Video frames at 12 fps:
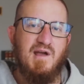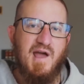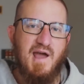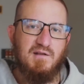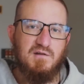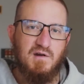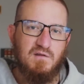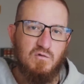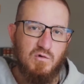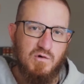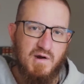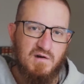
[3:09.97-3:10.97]
entering into
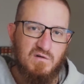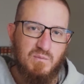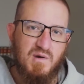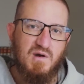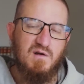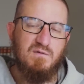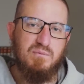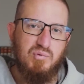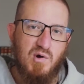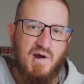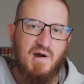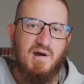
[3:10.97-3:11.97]
a greater spirit of
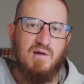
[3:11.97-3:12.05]
prayer